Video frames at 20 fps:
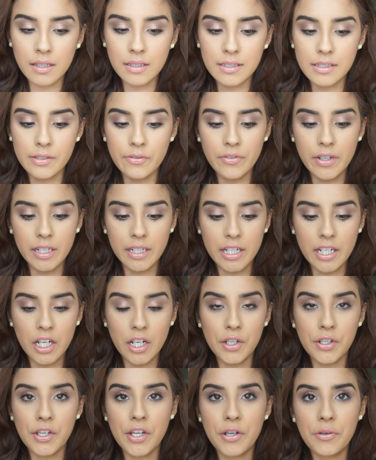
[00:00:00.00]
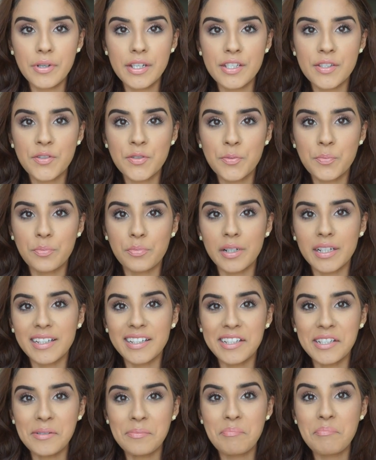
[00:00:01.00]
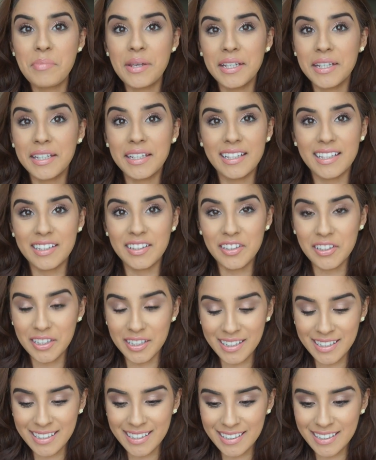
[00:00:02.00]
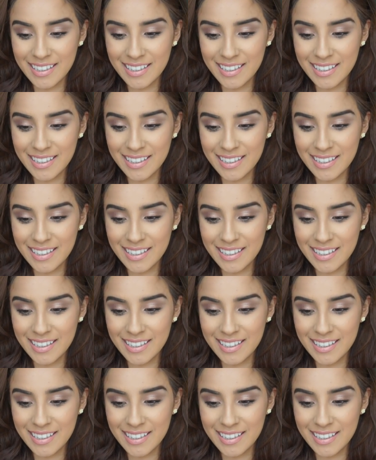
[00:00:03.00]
It's a very glowy, springy, pinky look.